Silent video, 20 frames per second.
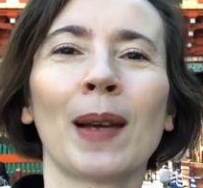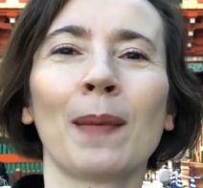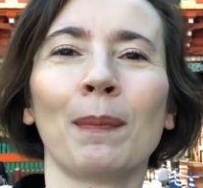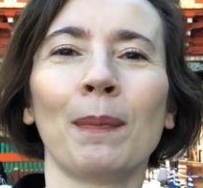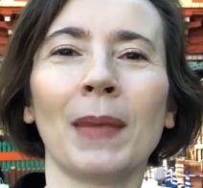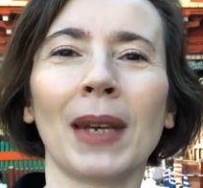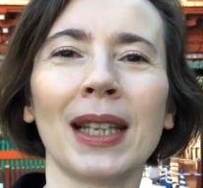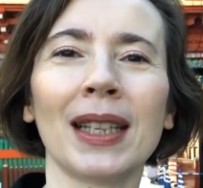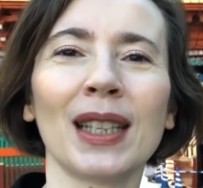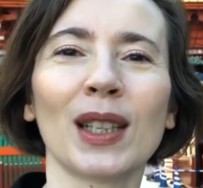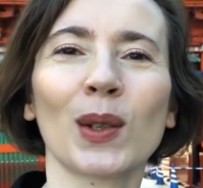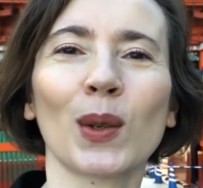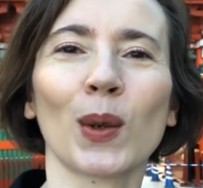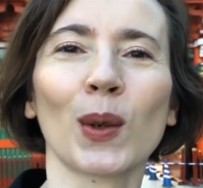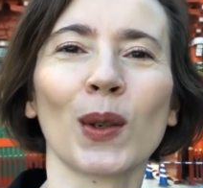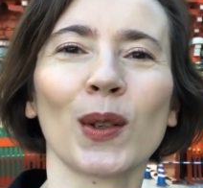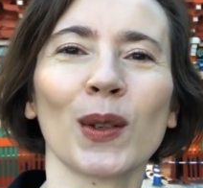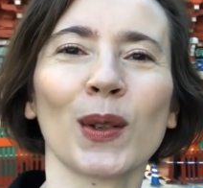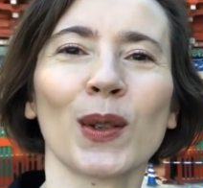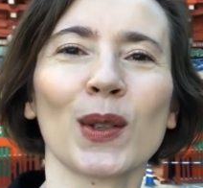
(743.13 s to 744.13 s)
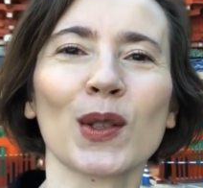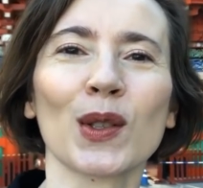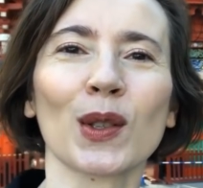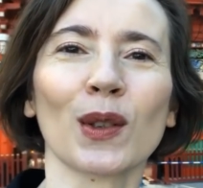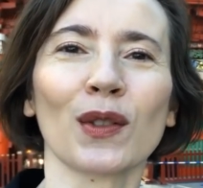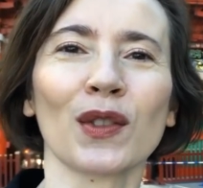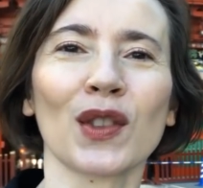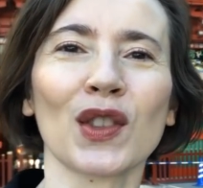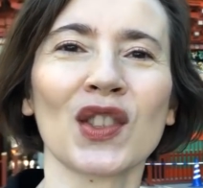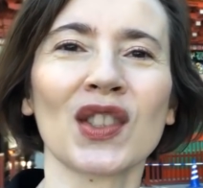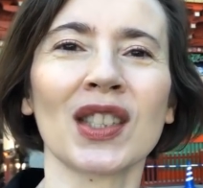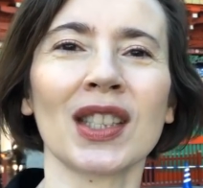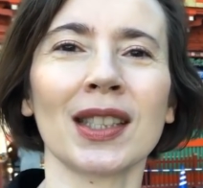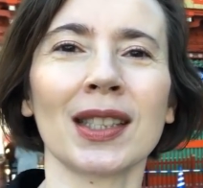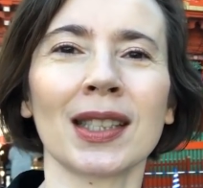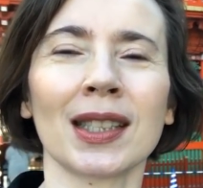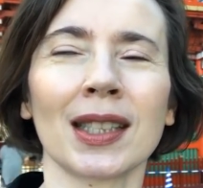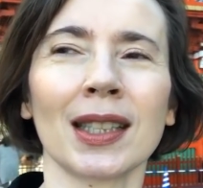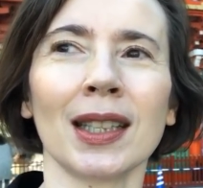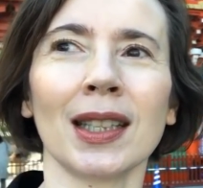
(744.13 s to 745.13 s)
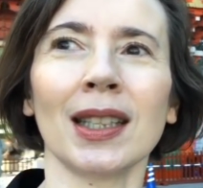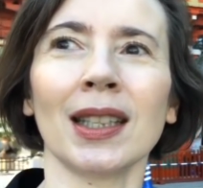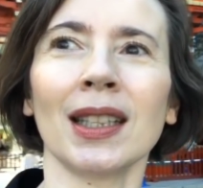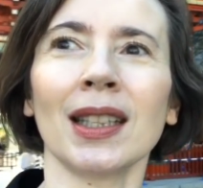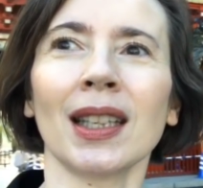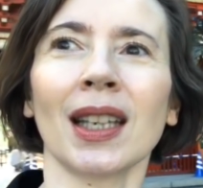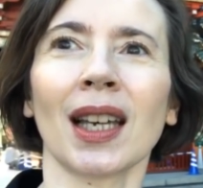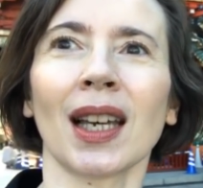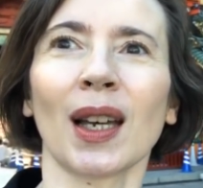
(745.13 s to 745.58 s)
many corners of the city,